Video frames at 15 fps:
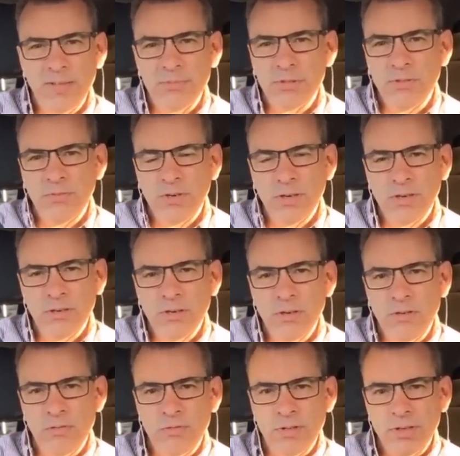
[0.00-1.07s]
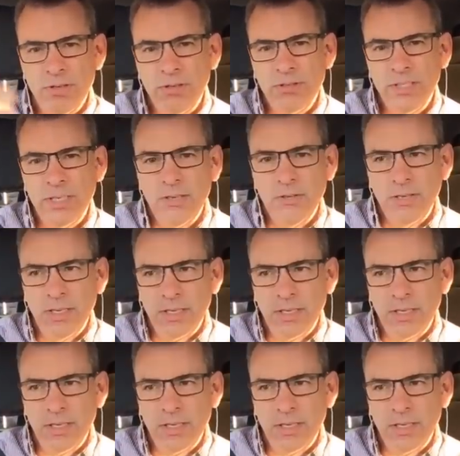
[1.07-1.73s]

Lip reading: so far over the hill now,